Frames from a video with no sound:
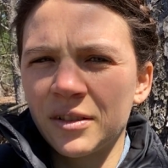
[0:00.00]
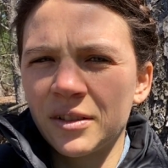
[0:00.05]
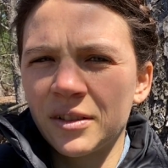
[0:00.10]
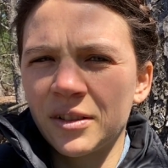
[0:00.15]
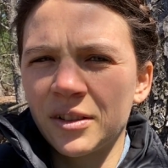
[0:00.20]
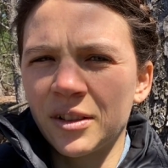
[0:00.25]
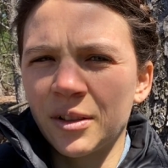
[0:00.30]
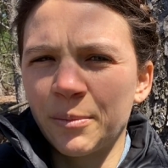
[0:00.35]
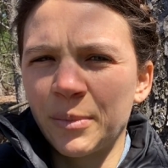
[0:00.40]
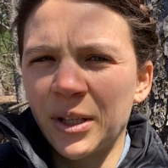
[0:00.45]

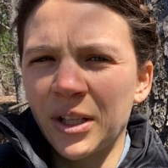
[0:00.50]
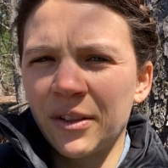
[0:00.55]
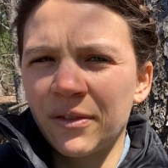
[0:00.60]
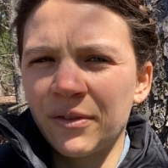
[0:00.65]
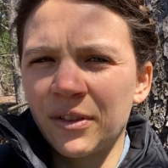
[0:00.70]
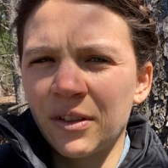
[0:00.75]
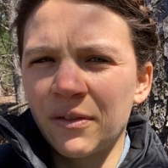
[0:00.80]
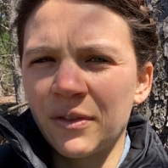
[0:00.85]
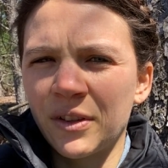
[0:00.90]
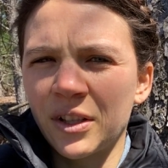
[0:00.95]
the
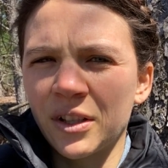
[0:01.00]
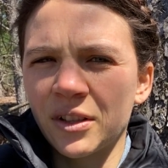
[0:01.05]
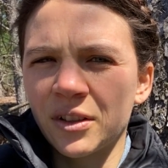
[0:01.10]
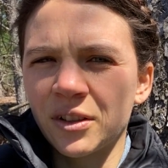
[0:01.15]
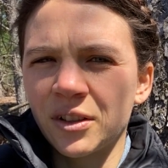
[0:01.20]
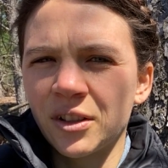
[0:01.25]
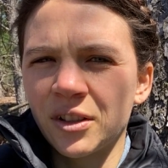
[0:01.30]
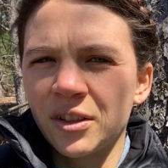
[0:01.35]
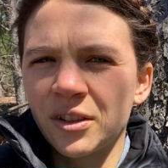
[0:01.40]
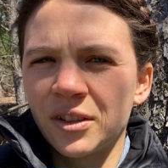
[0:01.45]
benefit of the
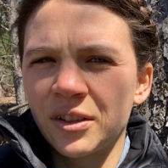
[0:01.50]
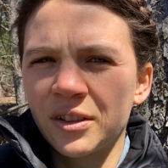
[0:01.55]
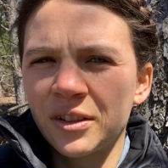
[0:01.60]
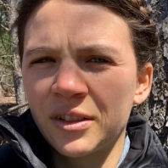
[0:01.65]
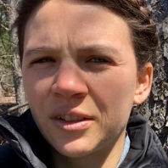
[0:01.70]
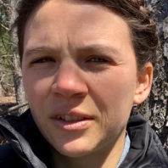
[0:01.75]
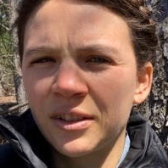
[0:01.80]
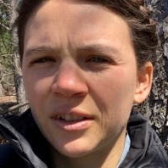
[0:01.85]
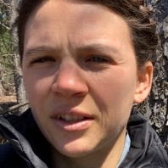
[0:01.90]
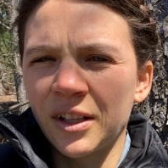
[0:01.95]
alert
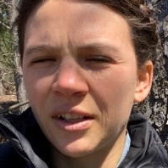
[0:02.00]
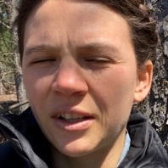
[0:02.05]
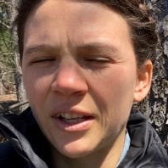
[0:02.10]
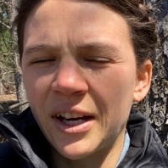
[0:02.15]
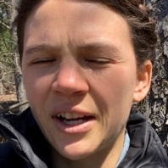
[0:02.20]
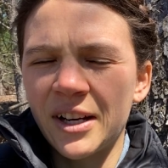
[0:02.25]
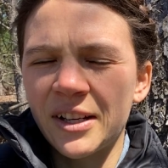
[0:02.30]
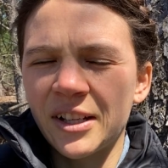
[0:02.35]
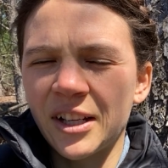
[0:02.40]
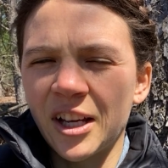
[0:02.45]
a
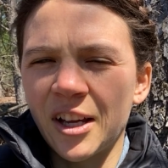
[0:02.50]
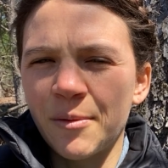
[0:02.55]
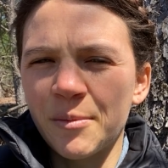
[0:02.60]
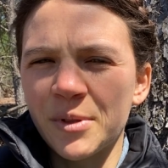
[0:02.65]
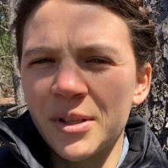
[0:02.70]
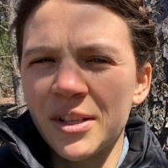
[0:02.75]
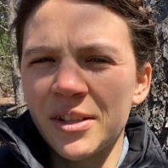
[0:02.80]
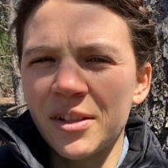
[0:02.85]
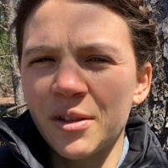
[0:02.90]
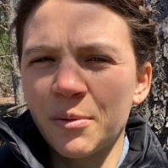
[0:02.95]
lot of times
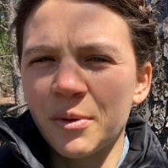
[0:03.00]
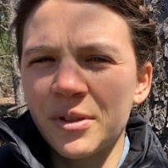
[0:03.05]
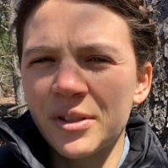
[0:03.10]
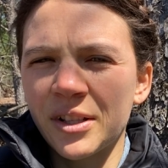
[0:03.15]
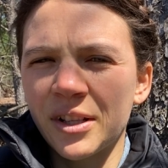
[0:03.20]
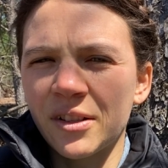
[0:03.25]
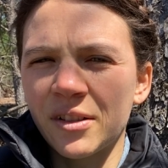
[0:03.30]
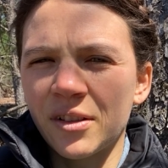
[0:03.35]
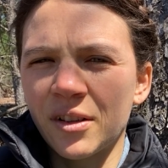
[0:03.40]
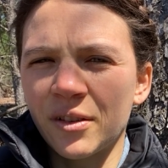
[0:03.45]
is the ones
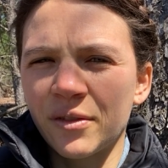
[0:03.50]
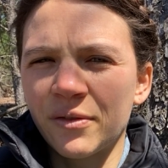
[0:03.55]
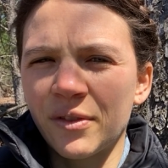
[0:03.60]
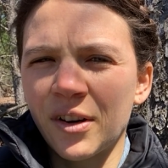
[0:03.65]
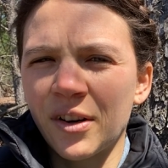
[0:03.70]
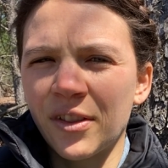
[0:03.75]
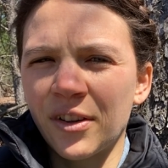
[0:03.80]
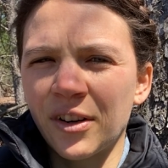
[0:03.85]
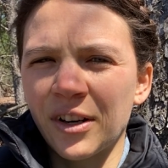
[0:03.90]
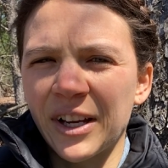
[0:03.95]
that are
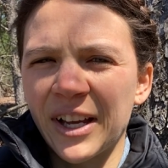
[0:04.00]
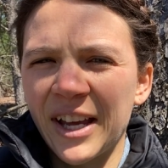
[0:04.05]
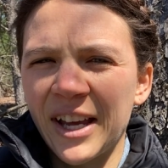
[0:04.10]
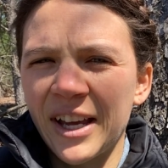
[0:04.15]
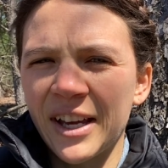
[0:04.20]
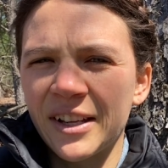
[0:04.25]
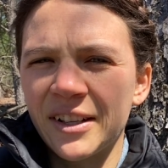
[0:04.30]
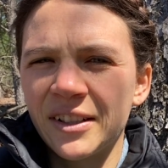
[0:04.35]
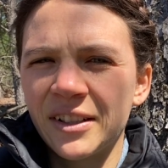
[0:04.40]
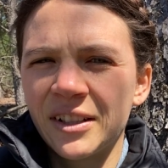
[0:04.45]
farther
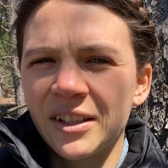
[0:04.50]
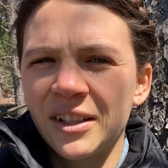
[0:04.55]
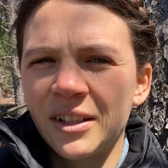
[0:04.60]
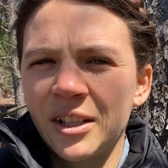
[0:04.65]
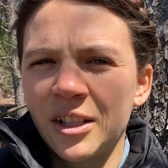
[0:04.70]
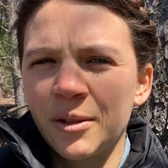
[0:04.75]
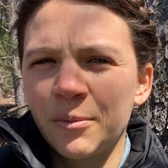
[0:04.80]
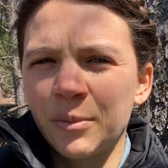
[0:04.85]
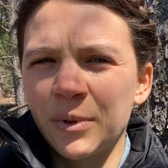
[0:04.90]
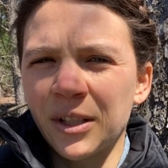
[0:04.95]
ahead,
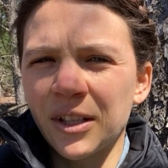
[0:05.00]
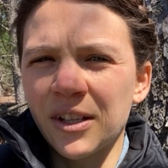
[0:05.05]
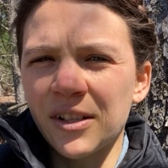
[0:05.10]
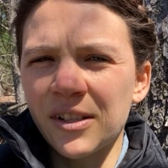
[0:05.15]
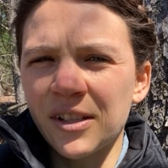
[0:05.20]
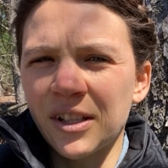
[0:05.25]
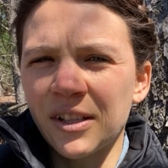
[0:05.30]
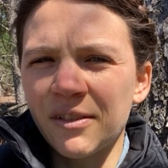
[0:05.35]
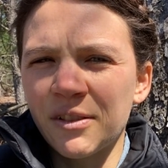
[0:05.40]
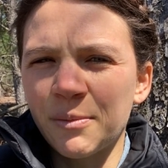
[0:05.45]
because
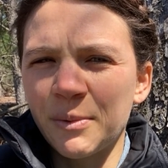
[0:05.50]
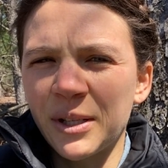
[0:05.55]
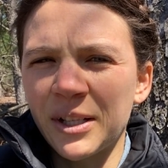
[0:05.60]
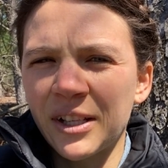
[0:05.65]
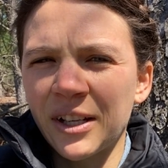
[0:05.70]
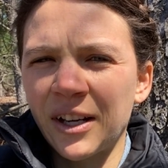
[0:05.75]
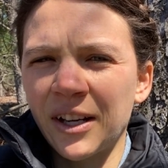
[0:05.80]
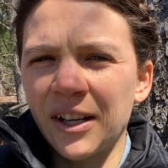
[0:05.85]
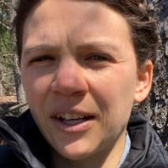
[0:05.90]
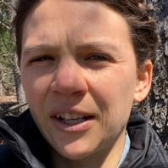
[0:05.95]
it gives me
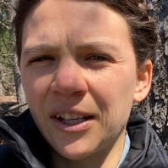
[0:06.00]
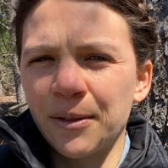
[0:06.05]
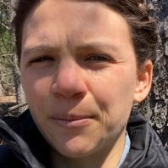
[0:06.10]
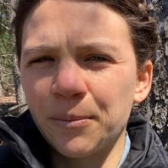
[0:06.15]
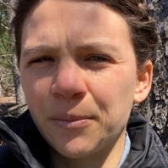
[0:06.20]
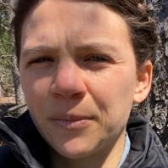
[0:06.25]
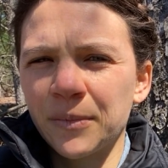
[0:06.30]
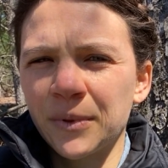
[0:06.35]
time,